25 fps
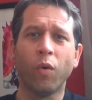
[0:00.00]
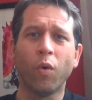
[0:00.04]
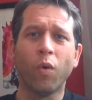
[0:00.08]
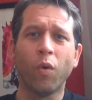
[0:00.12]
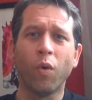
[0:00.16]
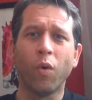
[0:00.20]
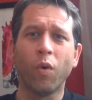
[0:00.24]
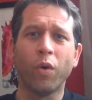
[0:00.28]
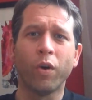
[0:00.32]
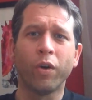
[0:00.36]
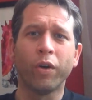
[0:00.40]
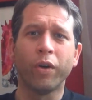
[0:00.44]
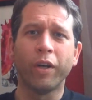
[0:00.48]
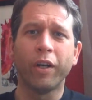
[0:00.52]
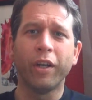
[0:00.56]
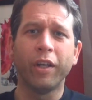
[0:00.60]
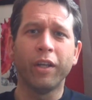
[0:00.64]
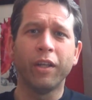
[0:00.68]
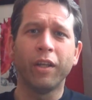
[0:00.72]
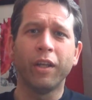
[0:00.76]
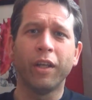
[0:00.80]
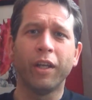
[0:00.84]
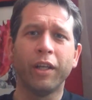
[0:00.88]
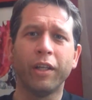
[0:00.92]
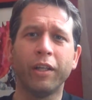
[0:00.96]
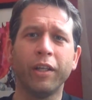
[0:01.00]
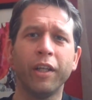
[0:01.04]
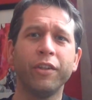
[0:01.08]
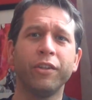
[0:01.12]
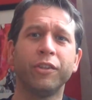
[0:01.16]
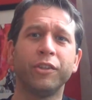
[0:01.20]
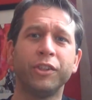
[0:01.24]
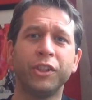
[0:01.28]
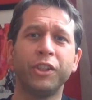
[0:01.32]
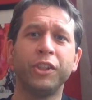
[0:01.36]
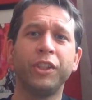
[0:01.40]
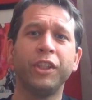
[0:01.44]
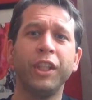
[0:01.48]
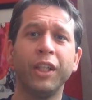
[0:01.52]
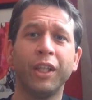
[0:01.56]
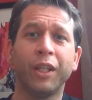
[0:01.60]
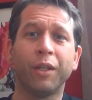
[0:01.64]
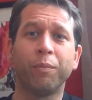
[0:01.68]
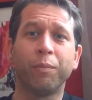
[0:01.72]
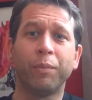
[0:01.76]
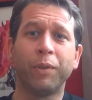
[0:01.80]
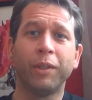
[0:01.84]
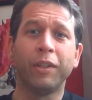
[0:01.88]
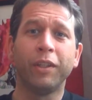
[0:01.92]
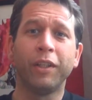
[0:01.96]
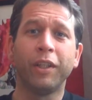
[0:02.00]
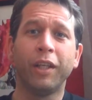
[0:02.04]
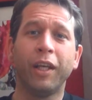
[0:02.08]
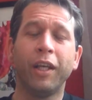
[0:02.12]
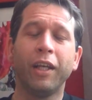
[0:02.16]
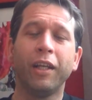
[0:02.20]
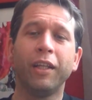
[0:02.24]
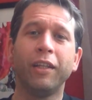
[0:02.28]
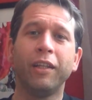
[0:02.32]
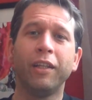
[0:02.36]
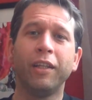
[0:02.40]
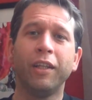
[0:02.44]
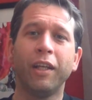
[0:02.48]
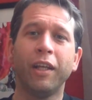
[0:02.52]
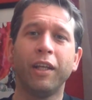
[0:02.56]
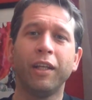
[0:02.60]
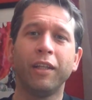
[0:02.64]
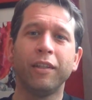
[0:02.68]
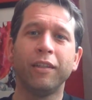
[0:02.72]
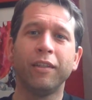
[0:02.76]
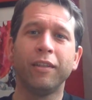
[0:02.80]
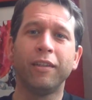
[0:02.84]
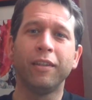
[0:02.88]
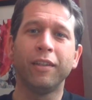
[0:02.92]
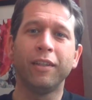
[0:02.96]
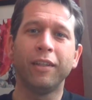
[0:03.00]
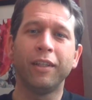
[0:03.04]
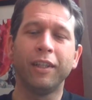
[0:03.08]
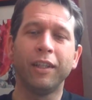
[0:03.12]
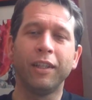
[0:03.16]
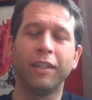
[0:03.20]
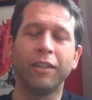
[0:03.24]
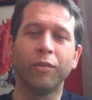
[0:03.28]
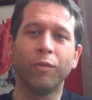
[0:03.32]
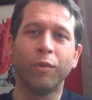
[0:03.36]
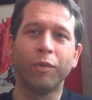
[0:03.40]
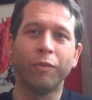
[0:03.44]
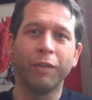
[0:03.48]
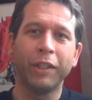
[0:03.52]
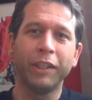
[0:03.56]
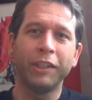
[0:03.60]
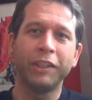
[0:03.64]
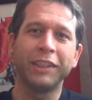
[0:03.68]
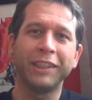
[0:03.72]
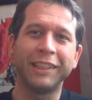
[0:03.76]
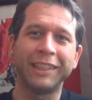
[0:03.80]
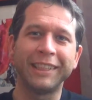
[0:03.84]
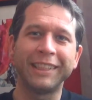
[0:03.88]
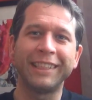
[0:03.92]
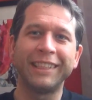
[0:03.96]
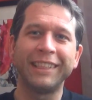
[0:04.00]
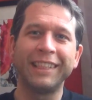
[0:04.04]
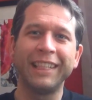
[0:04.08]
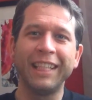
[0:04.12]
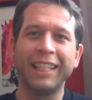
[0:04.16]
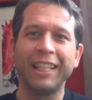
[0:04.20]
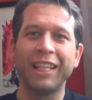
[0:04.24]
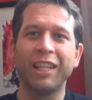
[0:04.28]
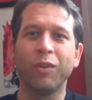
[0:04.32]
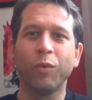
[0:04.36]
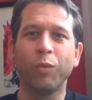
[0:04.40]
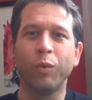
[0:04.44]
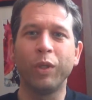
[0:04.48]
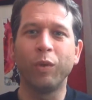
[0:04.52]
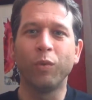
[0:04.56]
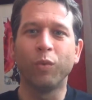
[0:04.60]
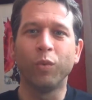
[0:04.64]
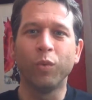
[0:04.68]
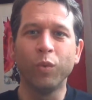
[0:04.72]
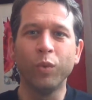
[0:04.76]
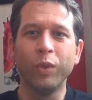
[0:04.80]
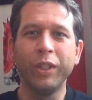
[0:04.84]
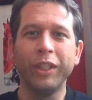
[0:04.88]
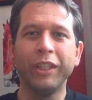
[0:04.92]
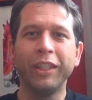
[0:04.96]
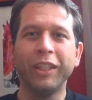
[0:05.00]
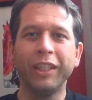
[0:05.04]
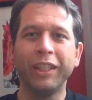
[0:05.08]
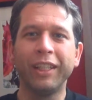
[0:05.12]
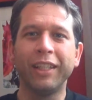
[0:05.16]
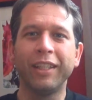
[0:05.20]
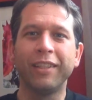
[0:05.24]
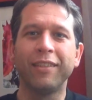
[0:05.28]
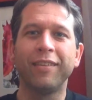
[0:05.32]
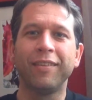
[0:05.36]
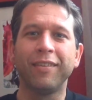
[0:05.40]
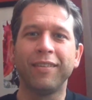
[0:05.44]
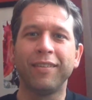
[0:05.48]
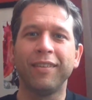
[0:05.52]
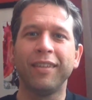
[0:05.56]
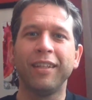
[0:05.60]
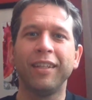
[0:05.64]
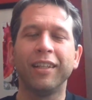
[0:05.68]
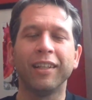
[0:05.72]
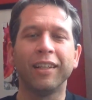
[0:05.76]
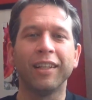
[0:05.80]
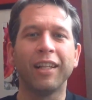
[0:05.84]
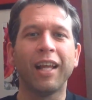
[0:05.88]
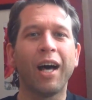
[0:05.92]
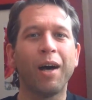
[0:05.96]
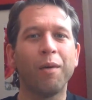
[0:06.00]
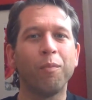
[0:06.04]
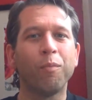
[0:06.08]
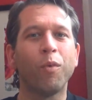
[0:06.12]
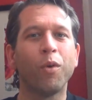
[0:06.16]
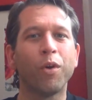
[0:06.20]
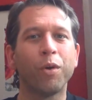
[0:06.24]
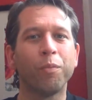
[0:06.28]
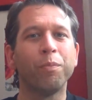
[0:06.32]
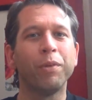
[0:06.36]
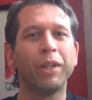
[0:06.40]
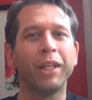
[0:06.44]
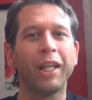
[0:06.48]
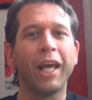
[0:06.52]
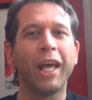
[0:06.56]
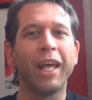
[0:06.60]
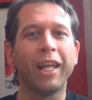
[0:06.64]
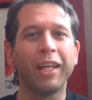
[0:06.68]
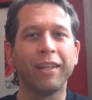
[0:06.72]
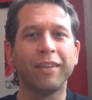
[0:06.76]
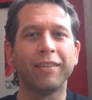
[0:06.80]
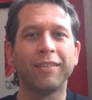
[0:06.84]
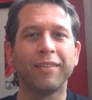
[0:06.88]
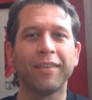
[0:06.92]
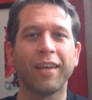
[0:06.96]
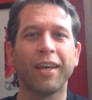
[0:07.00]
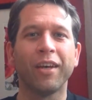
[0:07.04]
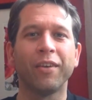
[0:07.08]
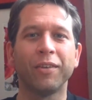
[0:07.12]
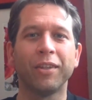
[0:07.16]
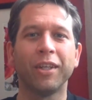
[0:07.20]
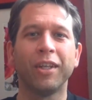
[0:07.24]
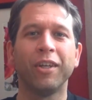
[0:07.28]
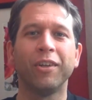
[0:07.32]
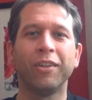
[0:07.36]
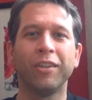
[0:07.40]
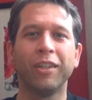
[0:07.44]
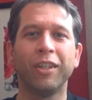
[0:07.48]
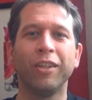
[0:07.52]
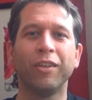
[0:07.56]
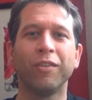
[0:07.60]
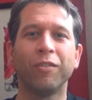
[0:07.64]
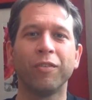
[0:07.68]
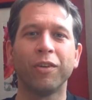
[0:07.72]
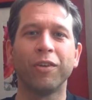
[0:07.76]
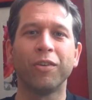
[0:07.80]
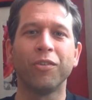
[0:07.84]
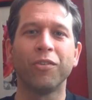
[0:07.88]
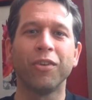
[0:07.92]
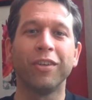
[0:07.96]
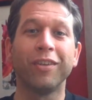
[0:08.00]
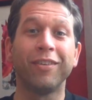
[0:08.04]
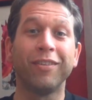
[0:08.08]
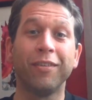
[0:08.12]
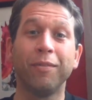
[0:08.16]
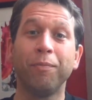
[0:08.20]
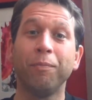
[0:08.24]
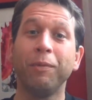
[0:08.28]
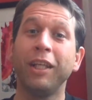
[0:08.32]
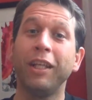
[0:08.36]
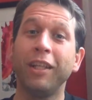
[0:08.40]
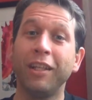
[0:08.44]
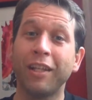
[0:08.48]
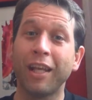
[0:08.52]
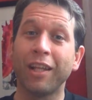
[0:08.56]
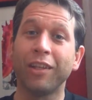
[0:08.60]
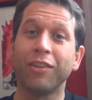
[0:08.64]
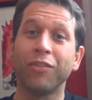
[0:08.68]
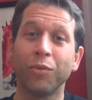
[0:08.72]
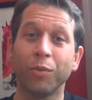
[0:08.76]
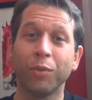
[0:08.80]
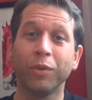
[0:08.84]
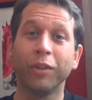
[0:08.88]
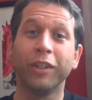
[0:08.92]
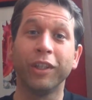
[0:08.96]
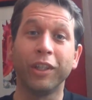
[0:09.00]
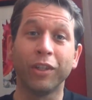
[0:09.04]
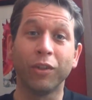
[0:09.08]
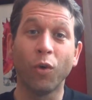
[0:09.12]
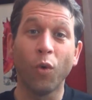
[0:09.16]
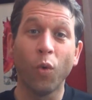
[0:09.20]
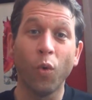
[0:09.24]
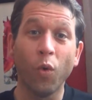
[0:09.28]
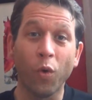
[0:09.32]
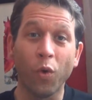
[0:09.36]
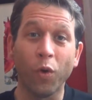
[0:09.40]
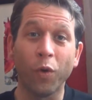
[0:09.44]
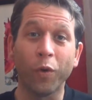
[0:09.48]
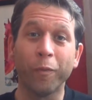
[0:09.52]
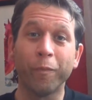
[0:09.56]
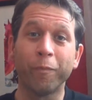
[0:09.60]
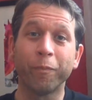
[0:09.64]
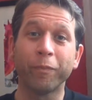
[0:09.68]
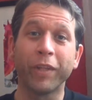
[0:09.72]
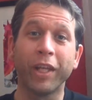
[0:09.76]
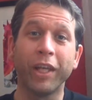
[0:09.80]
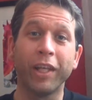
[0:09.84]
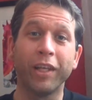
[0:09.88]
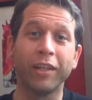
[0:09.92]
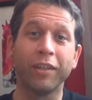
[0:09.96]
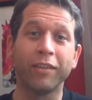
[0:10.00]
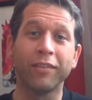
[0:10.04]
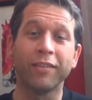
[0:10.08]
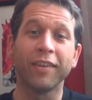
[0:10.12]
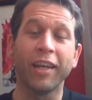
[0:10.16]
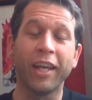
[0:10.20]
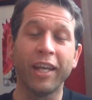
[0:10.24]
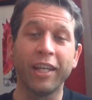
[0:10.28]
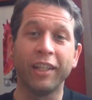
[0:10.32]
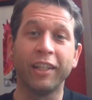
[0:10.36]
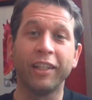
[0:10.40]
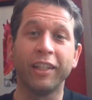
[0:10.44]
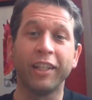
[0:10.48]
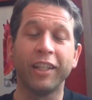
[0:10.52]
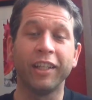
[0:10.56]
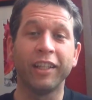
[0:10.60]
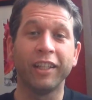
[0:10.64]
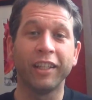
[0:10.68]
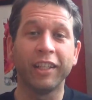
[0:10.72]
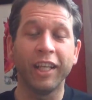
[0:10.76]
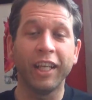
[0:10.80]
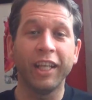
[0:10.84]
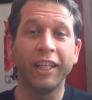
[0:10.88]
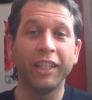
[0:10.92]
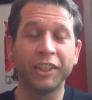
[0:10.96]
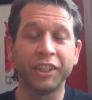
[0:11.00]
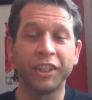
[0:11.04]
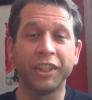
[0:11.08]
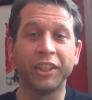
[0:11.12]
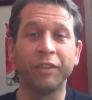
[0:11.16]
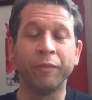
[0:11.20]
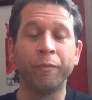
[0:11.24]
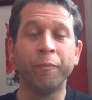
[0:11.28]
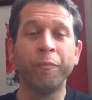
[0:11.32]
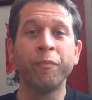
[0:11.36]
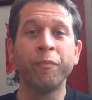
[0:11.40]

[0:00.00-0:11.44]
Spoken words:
or another ship. And in Revenge of the Sith, we really get to see a lot more planets out there in the universe, and to me that's really cool and exciting and engaging.